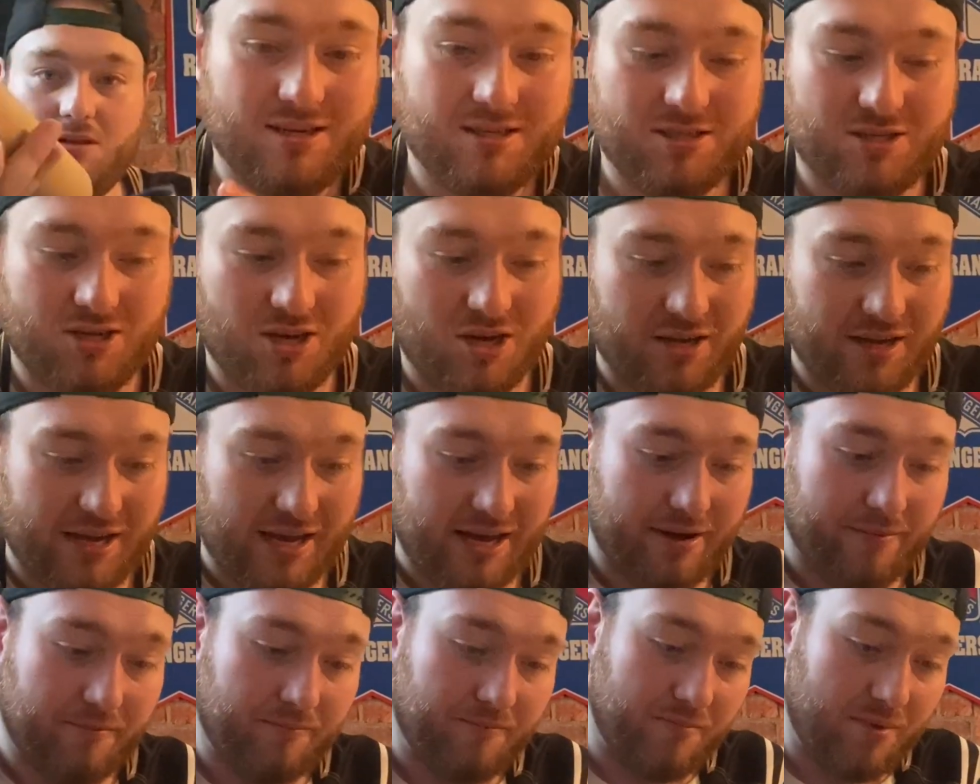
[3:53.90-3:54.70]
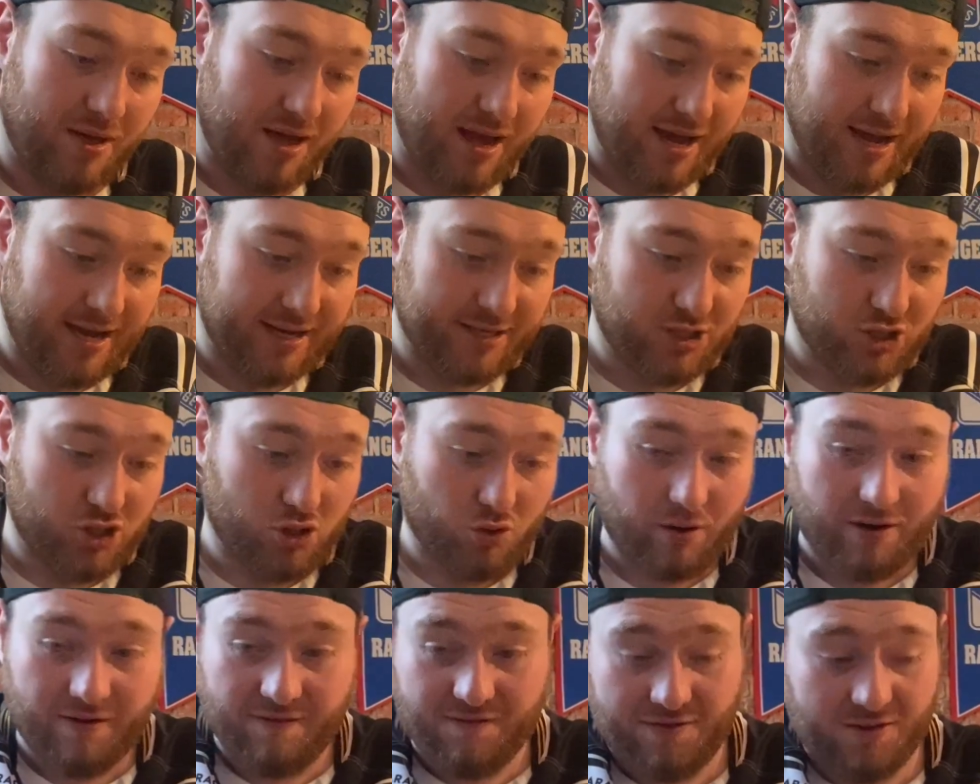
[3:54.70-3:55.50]
So yeah,
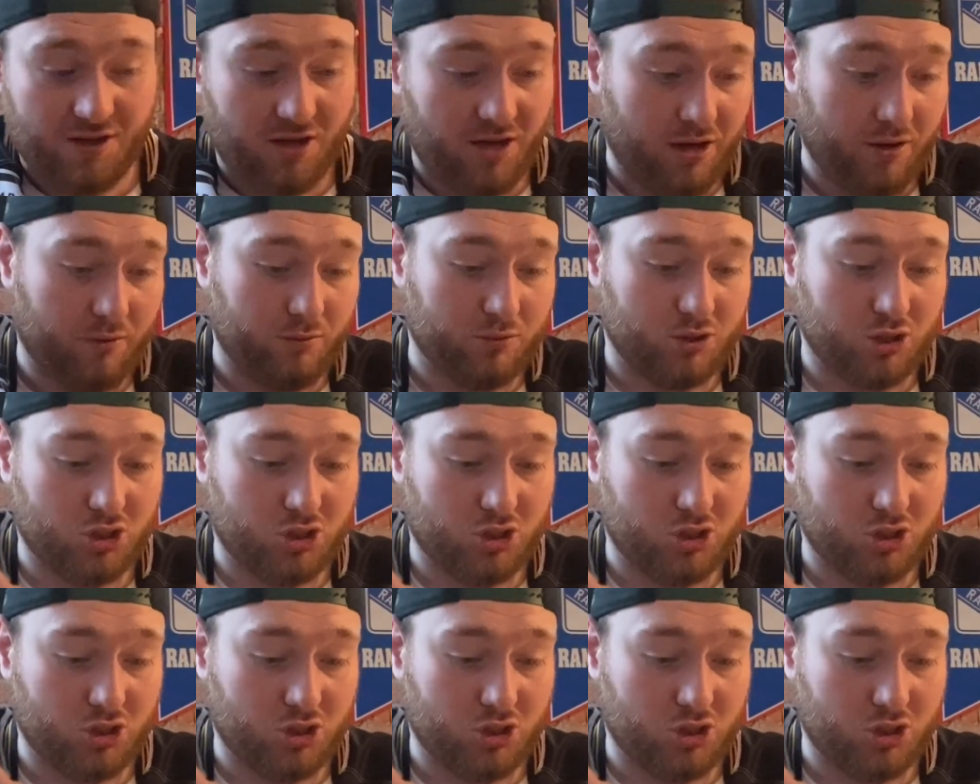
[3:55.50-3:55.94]
to review.